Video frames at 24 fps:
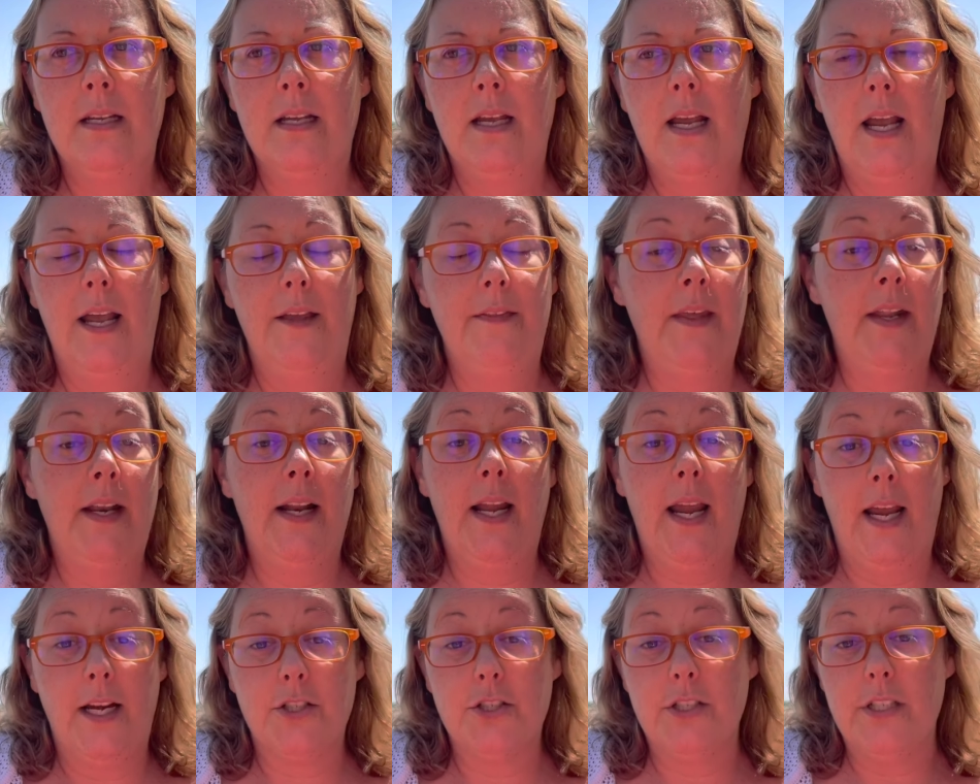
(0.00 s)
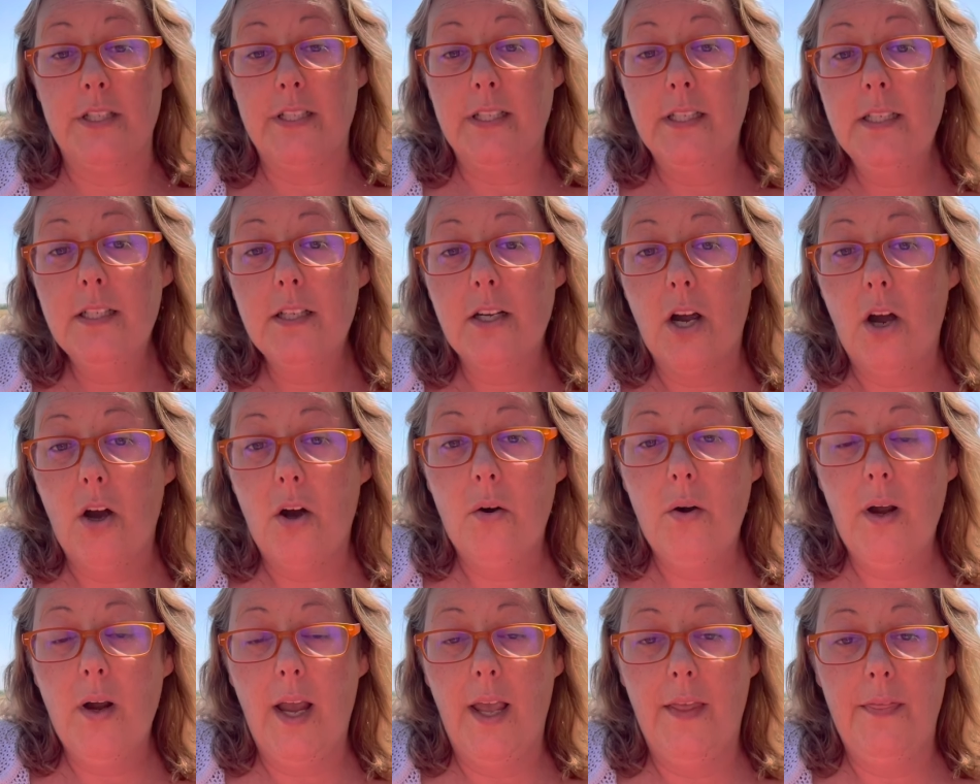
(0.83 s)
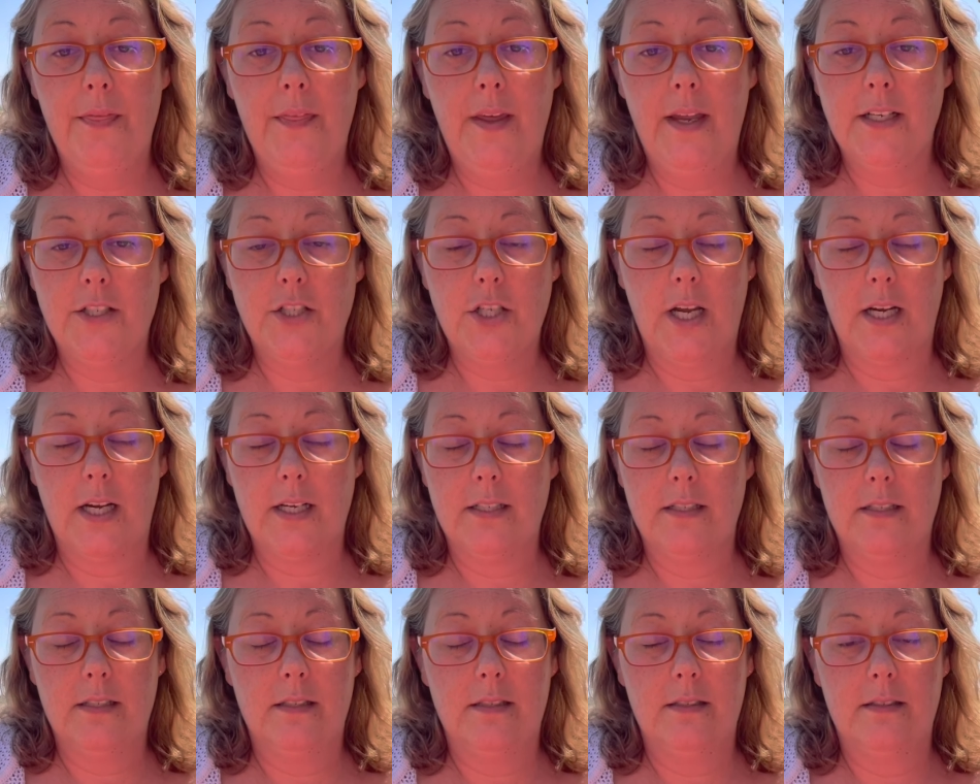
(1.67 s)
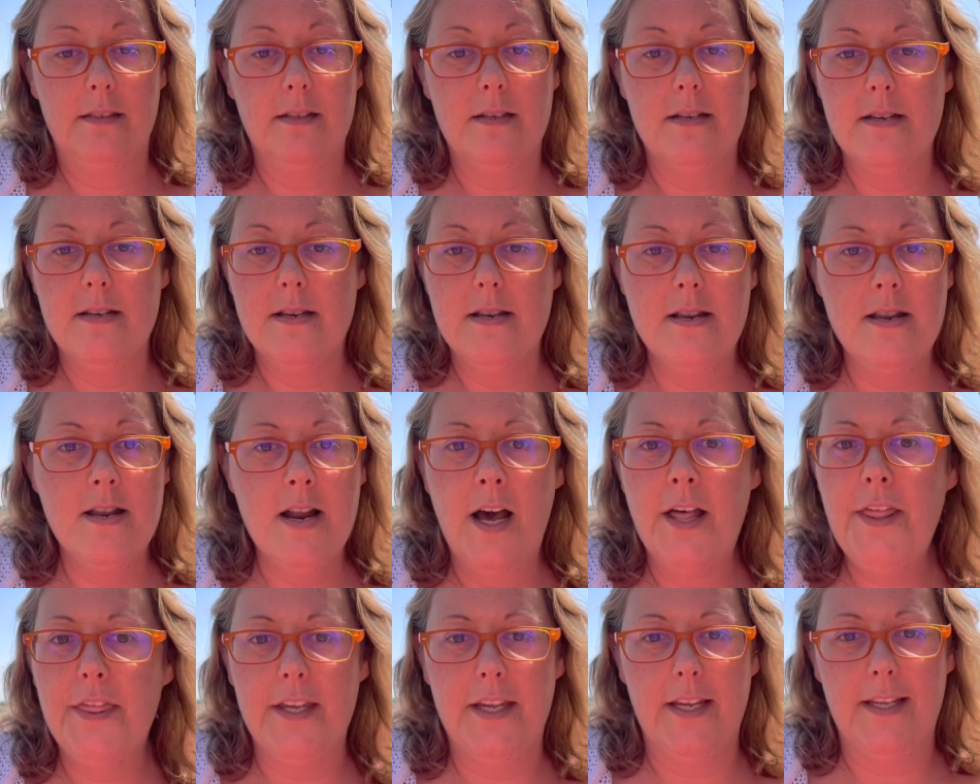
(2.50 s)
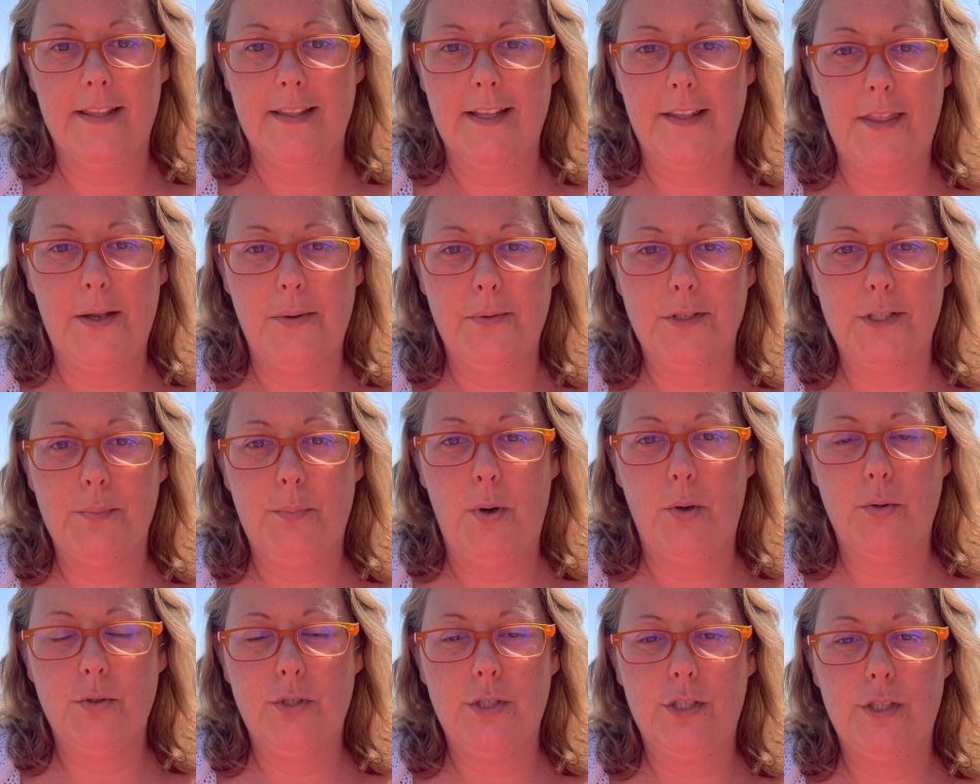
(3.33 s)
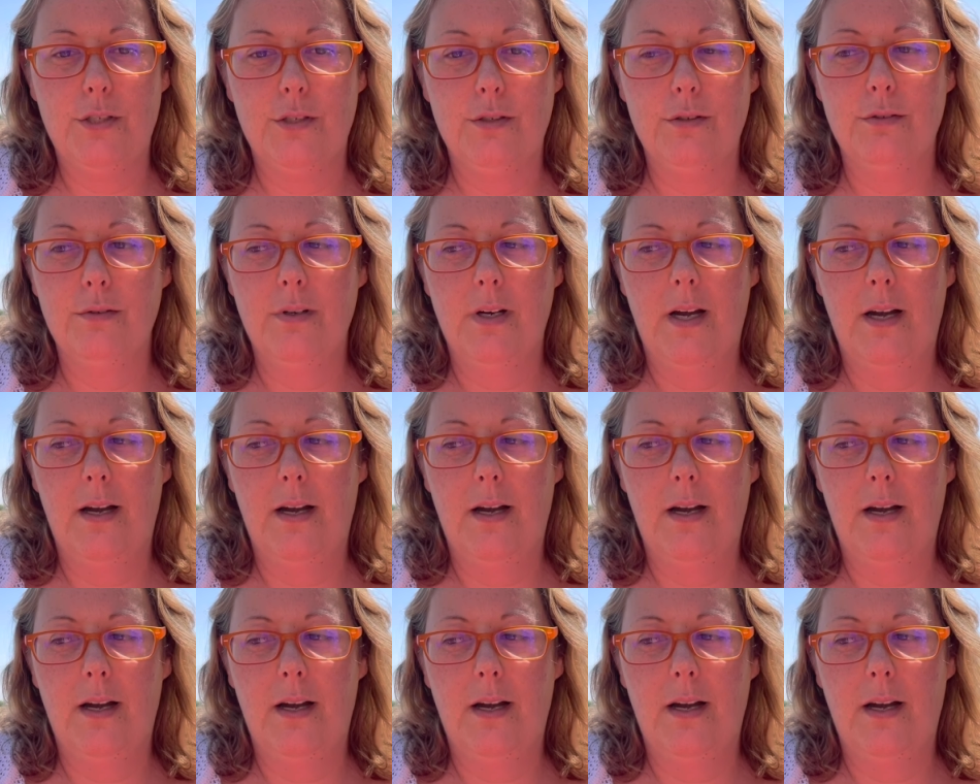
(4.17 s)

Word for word: and then I actually did go and they checked nothing that they were supposed to.